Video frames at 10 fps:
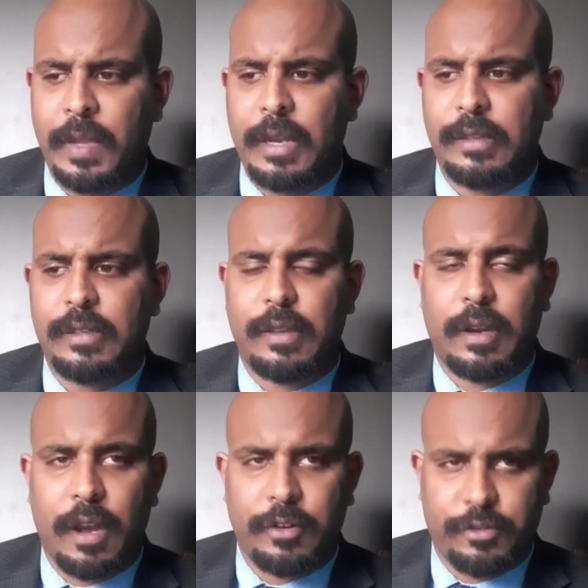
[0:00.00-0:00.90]
into the
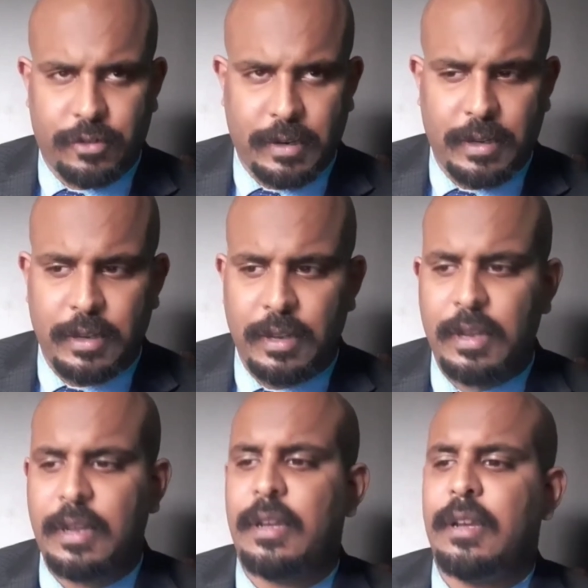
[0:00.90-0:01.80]
country
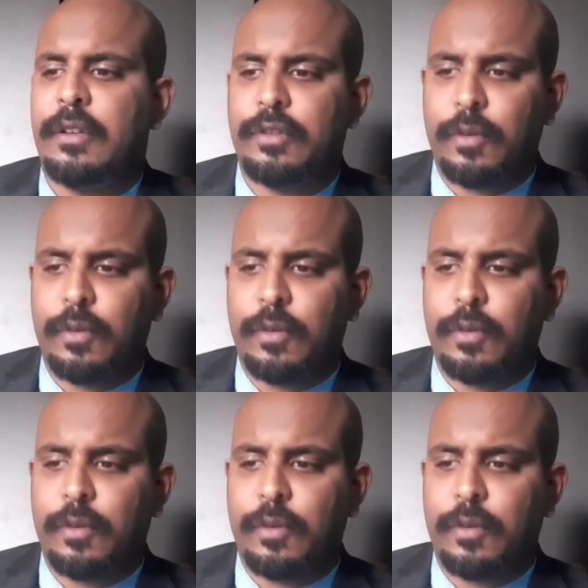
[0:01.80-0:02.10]
to